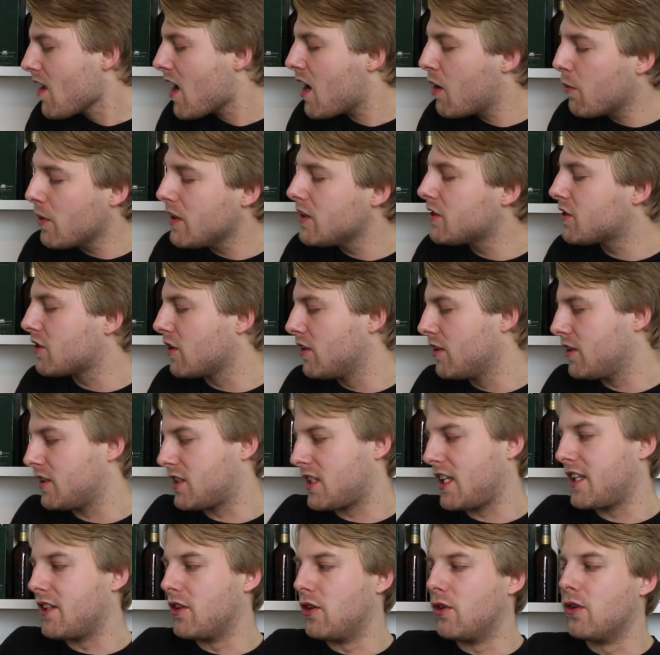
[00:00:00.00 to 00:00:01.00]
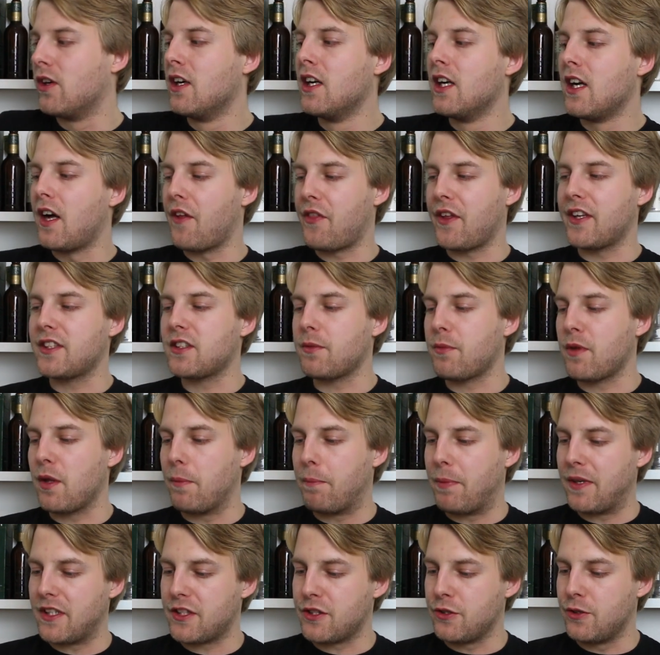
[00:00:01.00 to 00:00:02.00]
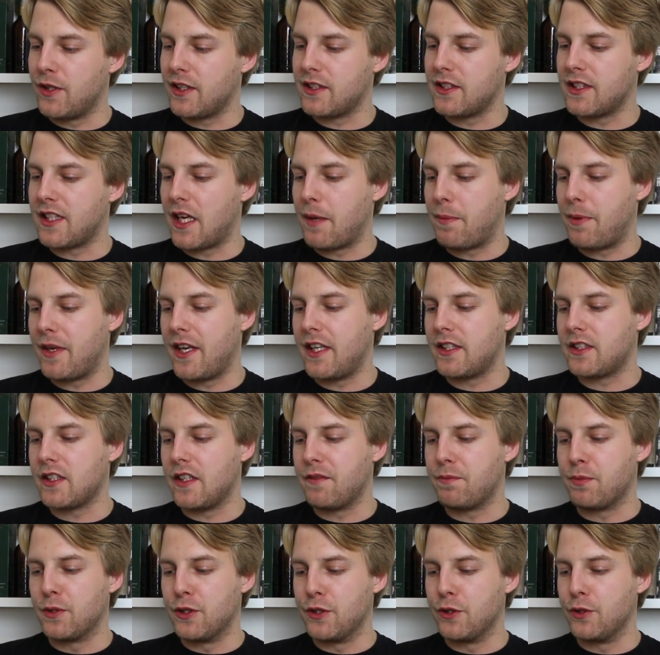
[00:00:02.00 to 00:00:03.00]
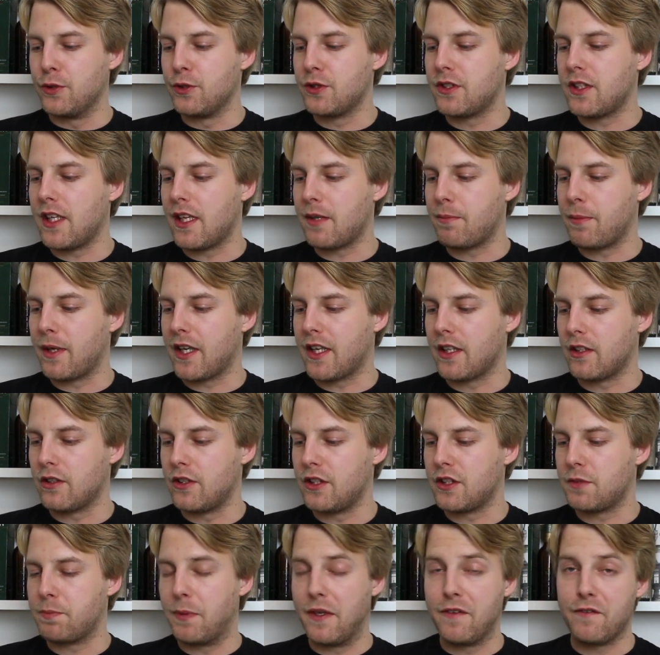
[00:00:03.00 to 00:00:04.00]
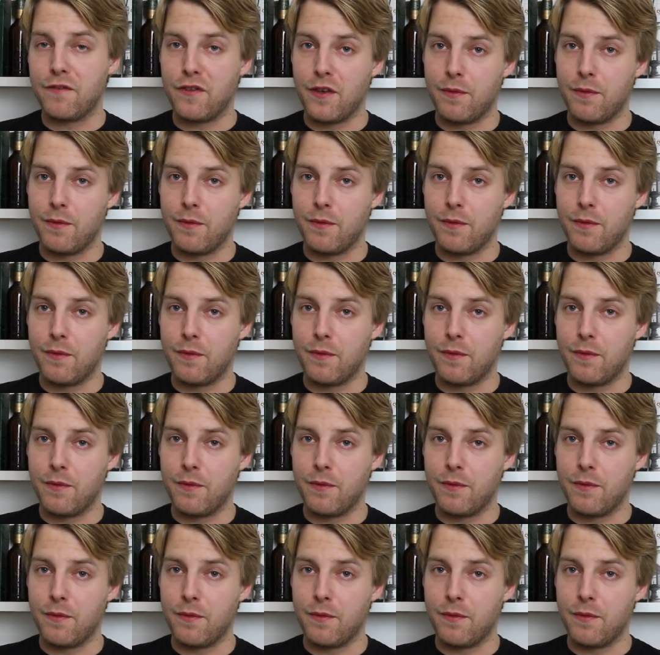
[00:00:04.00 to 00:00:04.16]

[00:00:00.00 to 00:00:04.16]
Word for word: I will say though, I think some of the best New England IPAs they produced at Mikkeller has been